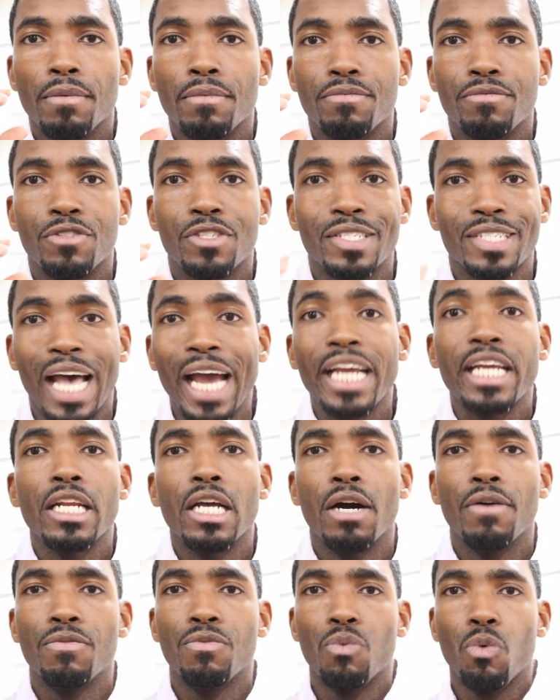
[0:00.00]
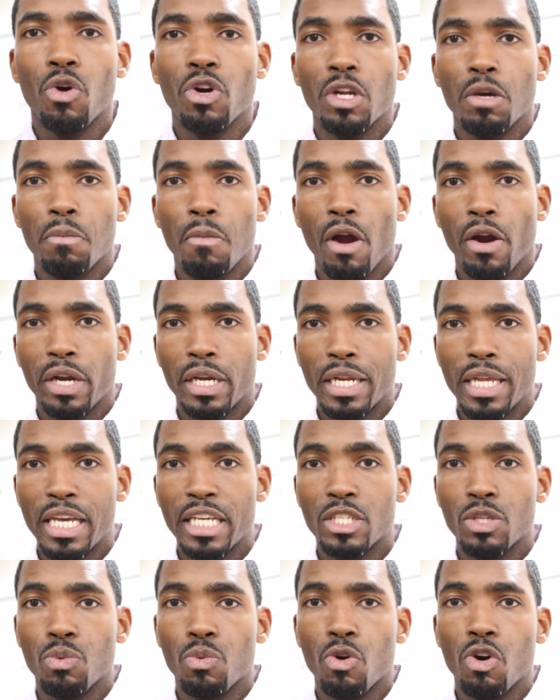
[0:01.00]
uh, sight of where the market
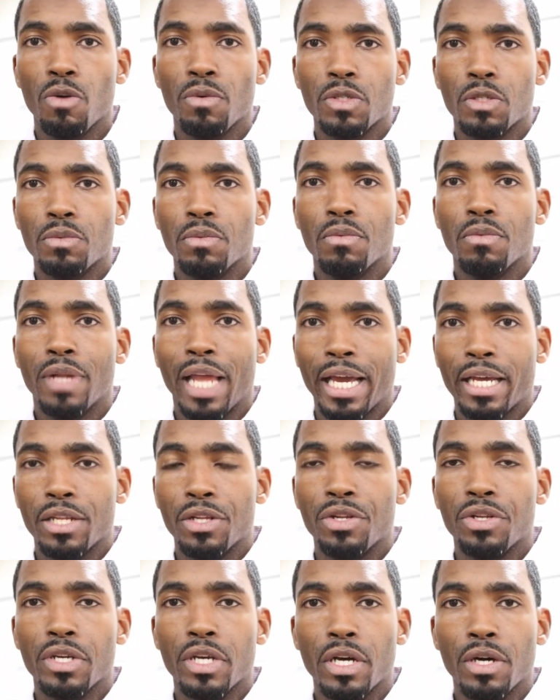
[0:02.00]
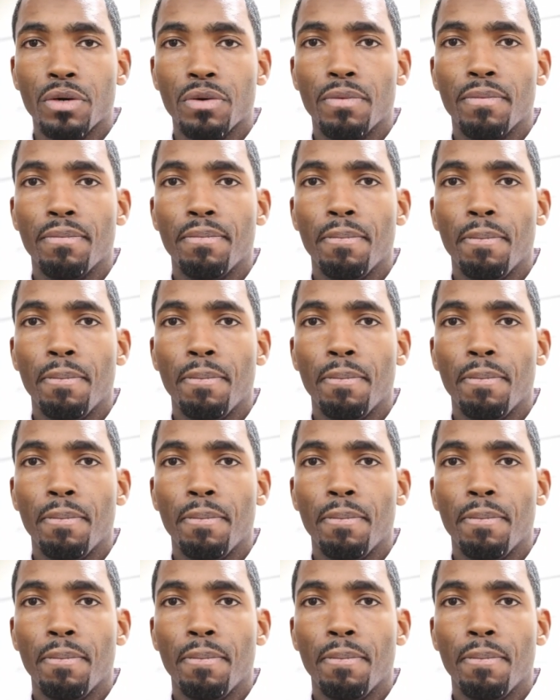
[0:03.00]
is and where it was likely to go.